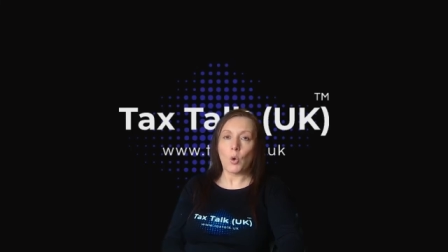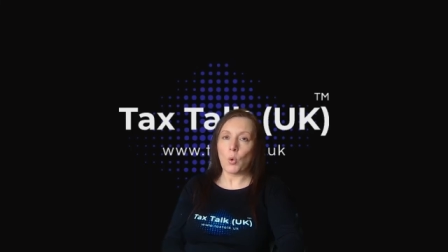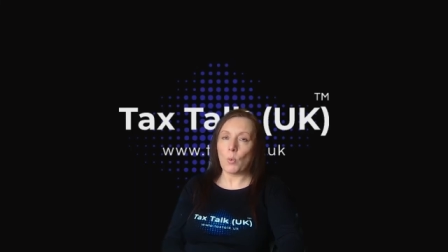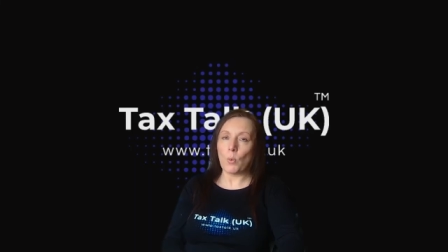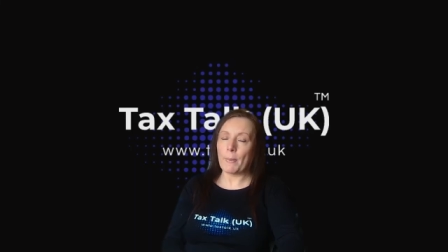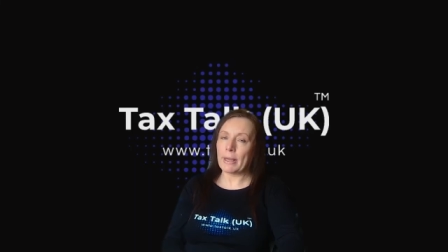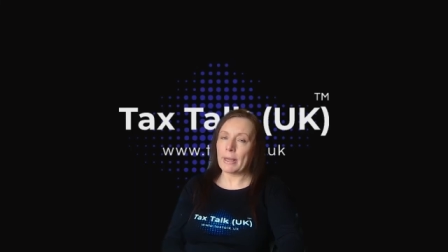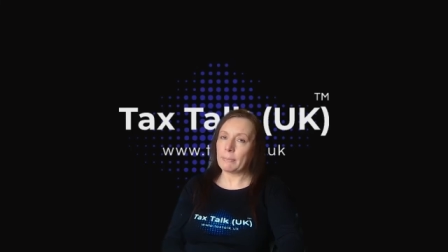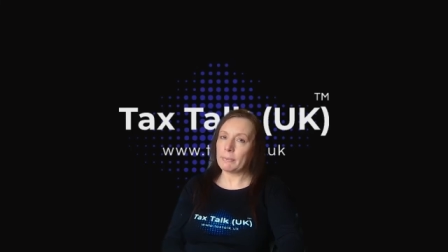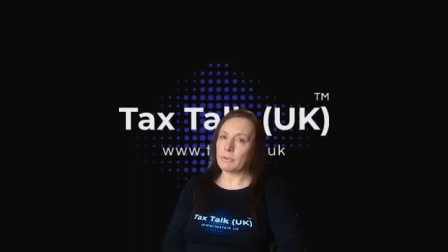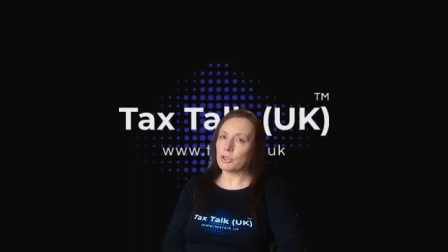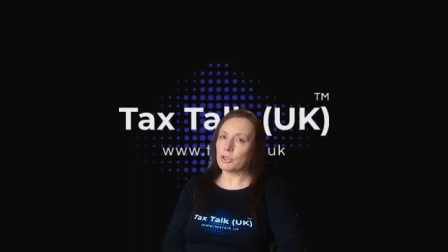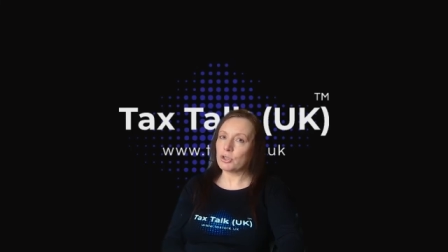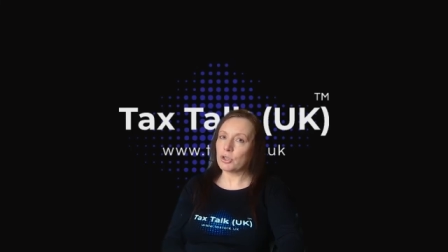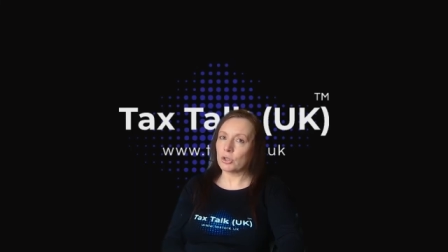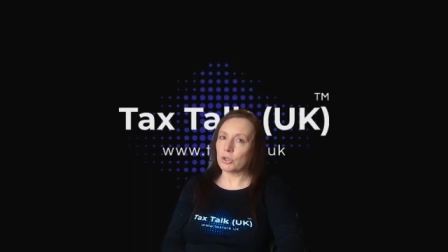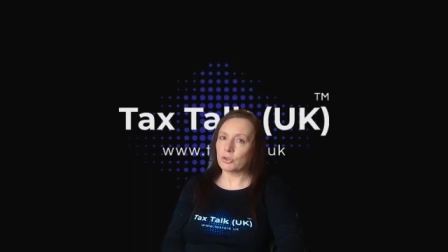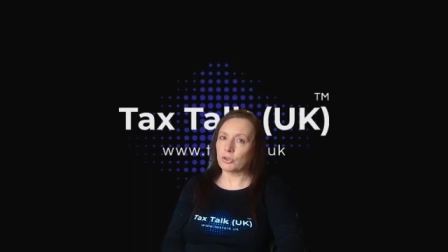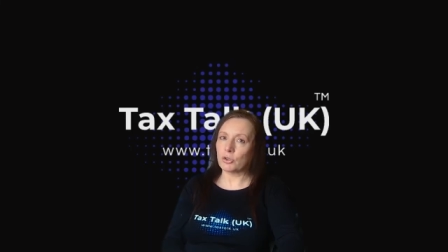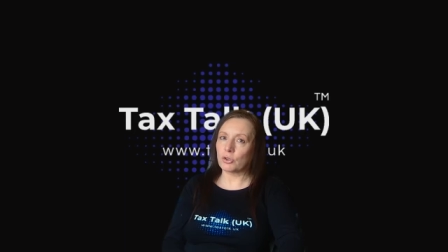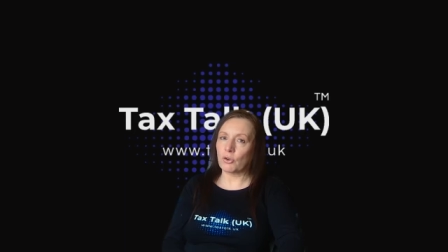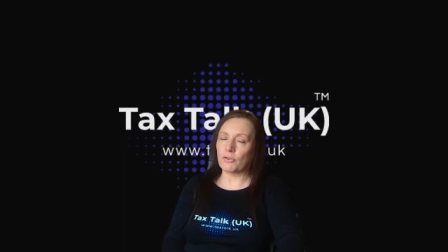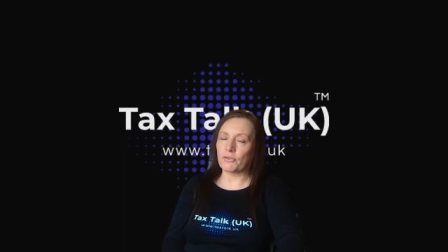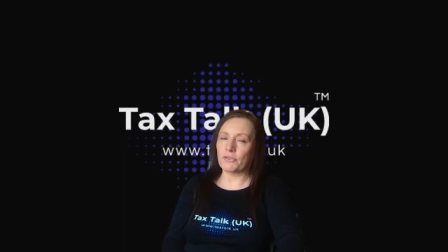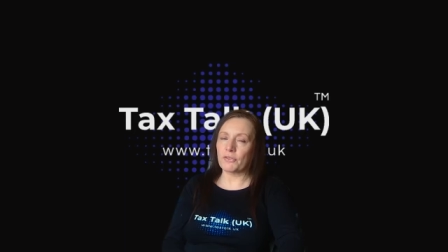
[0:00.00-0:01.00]
or maybe
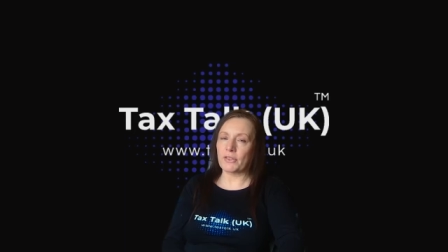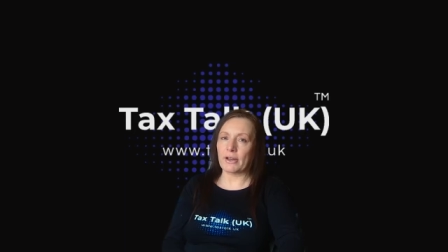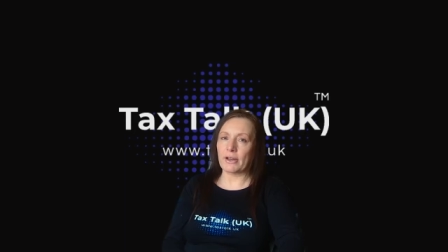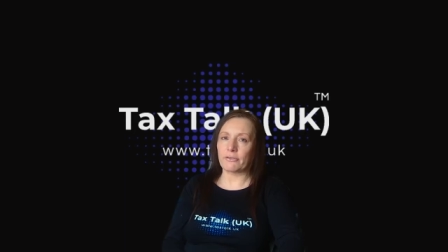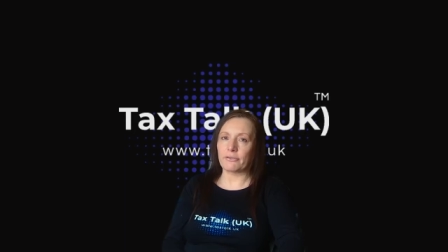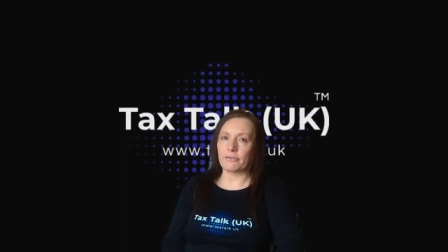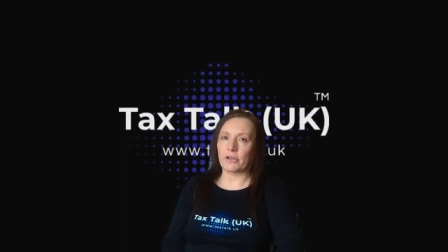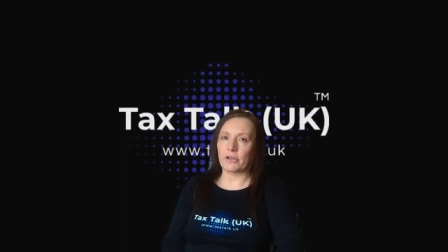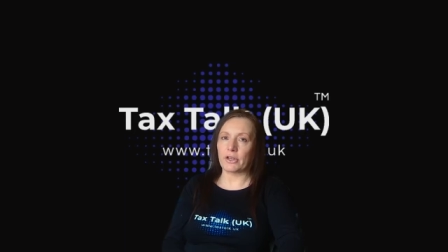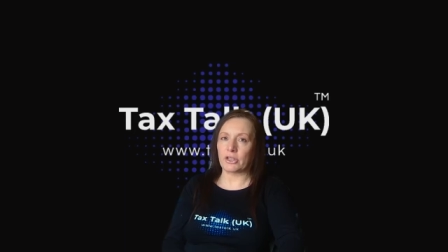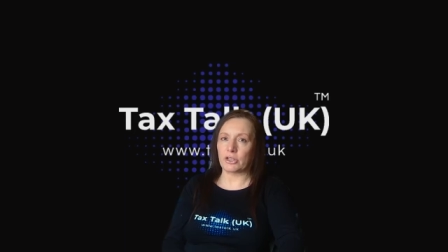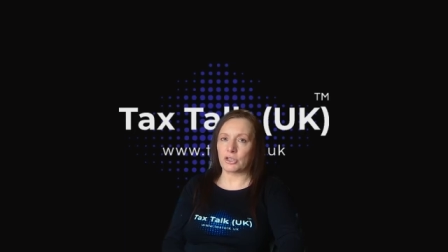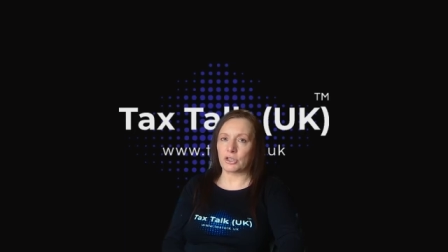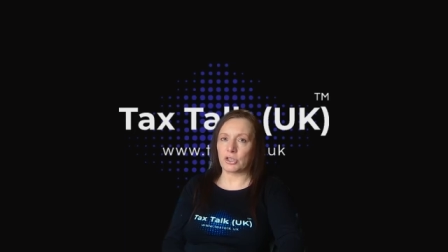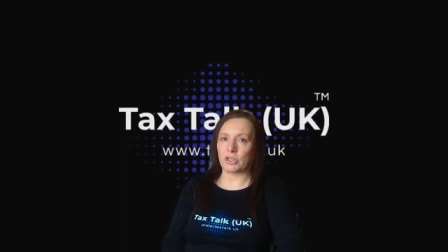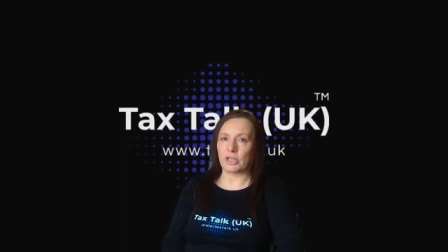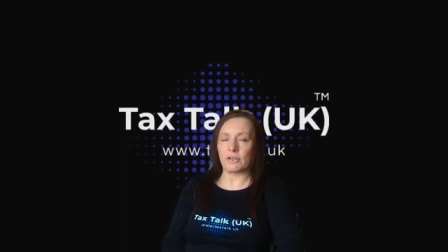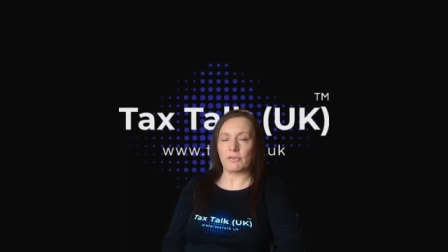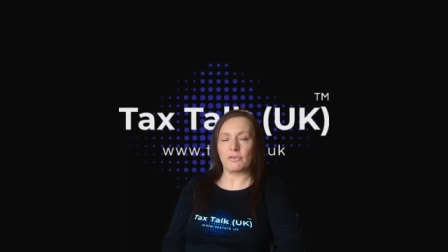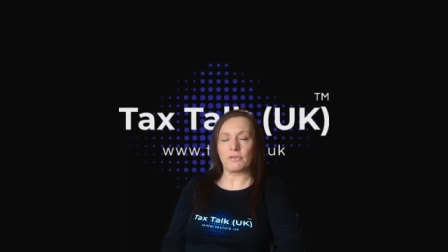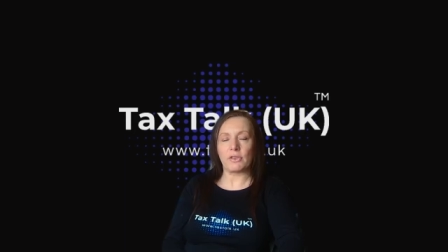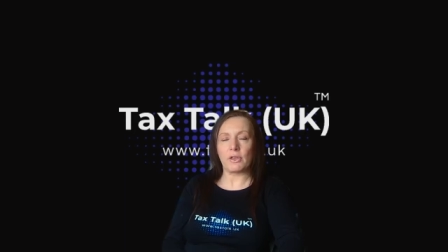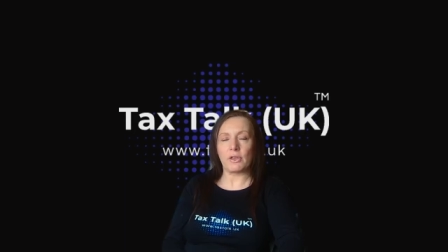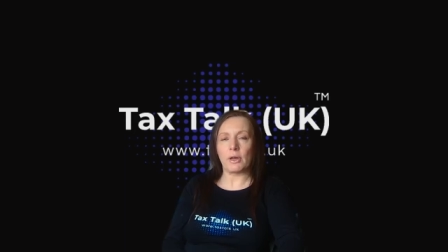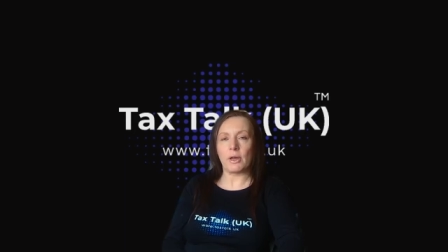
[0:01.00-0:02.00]
shut off that function
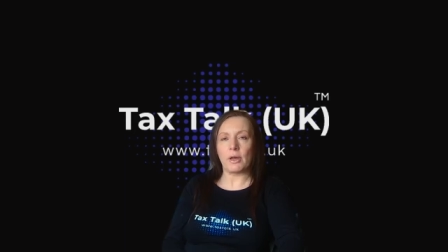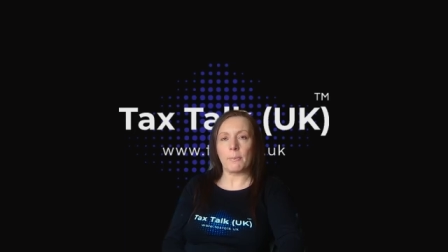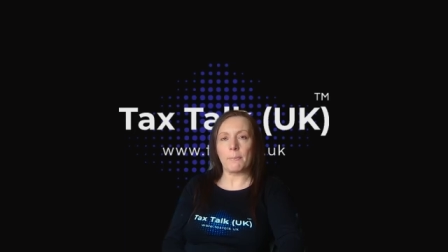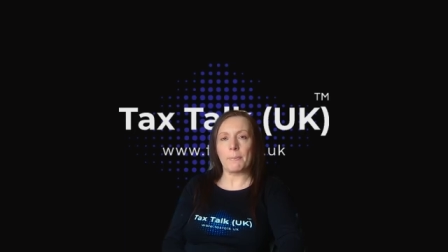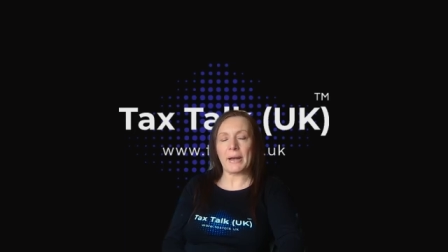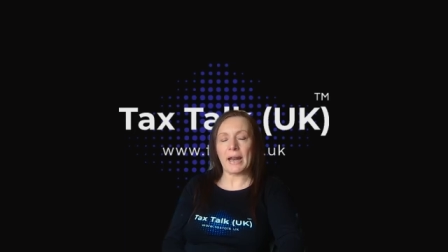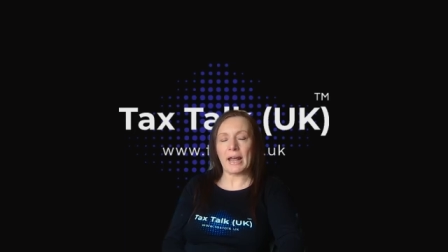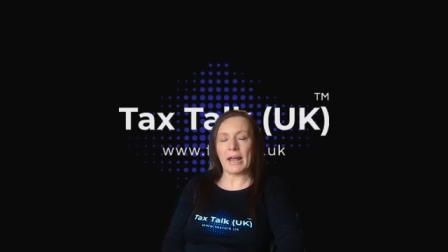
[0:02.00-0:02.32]
if the